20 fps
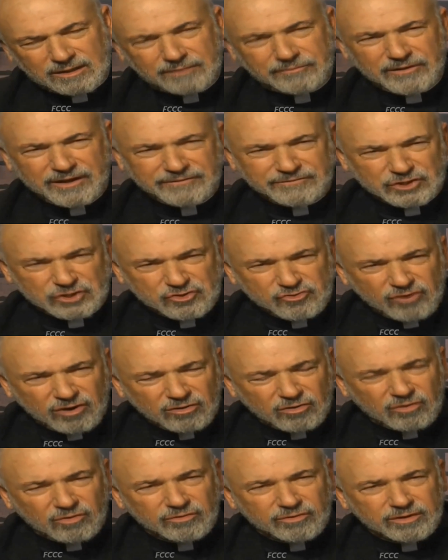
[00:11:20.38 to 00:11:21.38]
They've
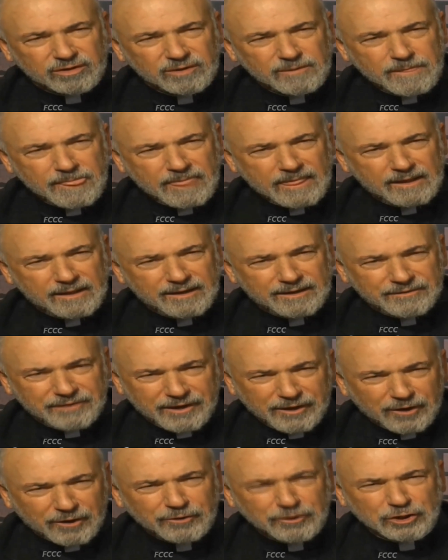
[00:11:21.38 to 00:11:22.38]
struggled. And
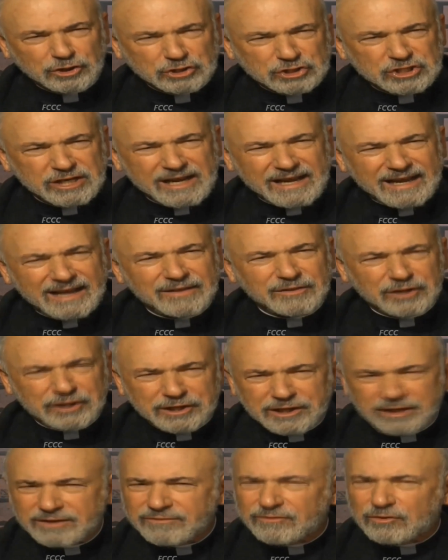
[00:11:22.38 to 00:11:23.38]
they understand
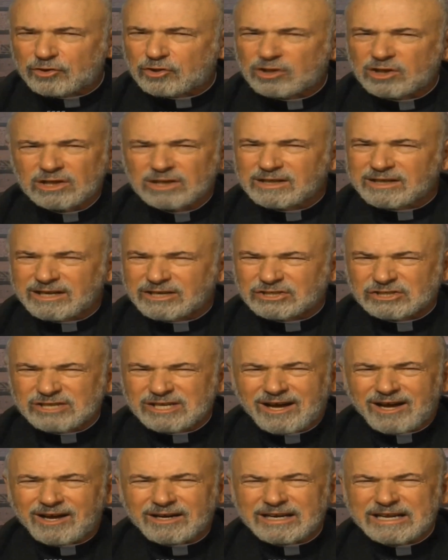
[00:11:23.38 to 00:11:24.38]
that evil is
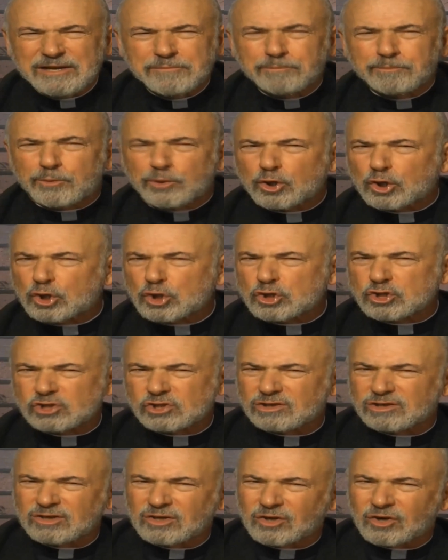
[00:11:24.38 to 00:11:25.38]
not
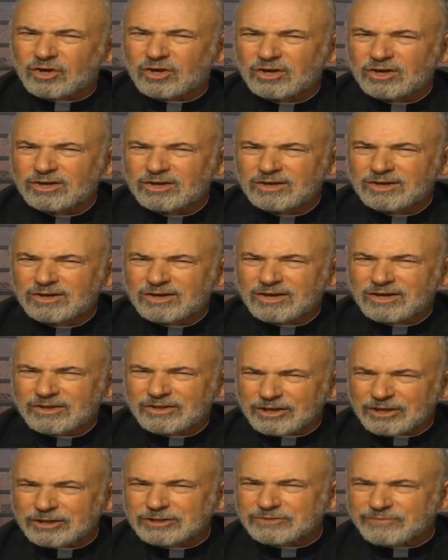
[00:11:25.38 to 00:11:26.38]
impersonal,
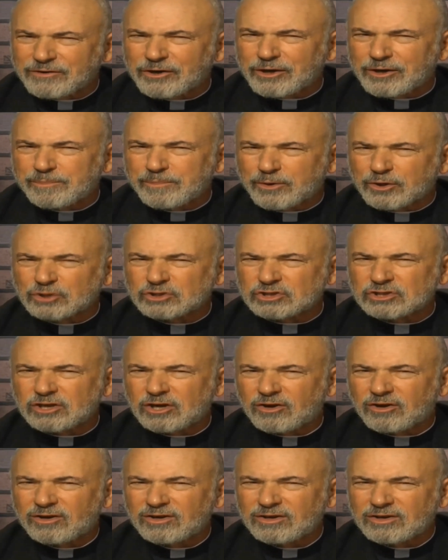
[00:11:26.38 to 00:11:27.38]
that it's very
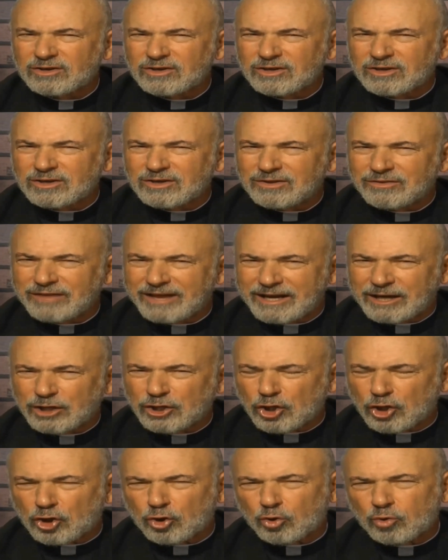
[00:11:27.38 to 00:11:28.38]
personal. They
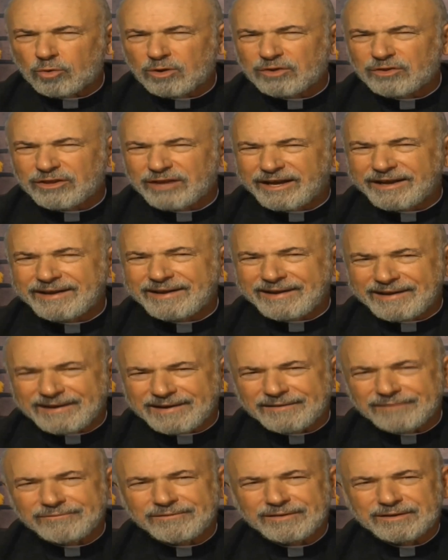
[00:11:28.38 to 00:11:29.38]
know they
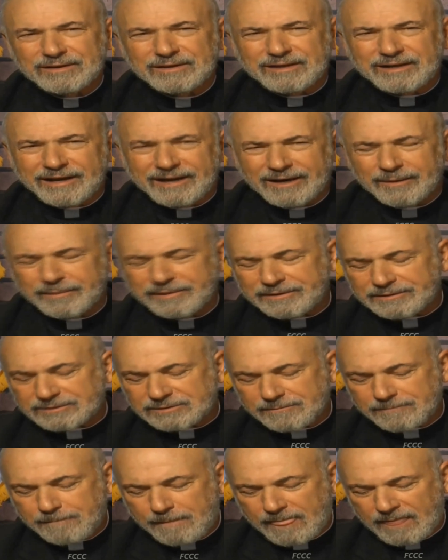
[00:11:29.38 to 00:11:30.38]
have
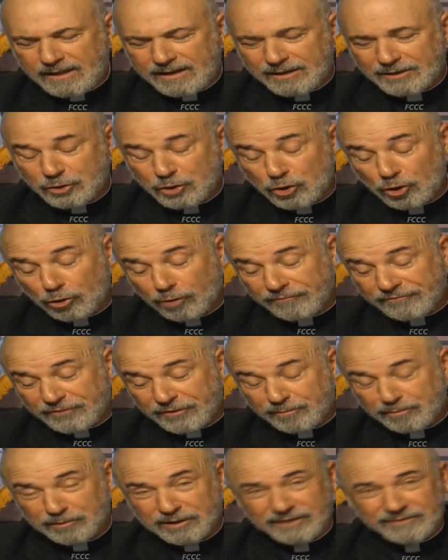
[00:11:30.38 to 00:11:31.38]
enemies. And you know, if
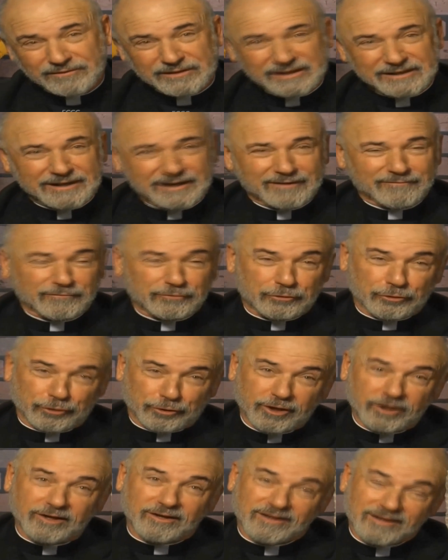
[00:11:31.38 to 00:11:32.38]
you believe in the devil,
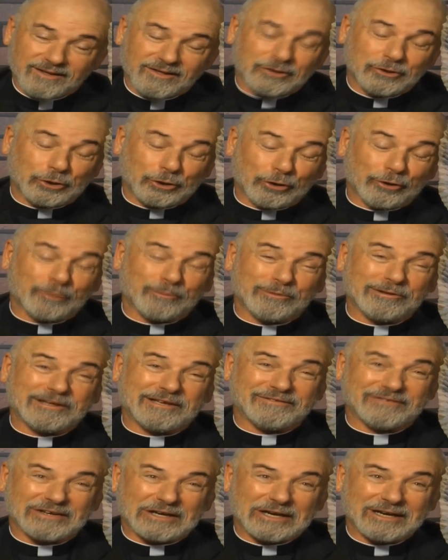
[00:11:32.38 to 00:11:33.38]
you're going to
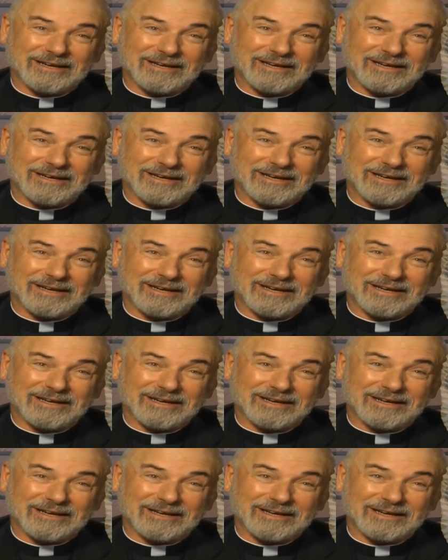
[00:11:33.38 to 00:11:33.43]
believe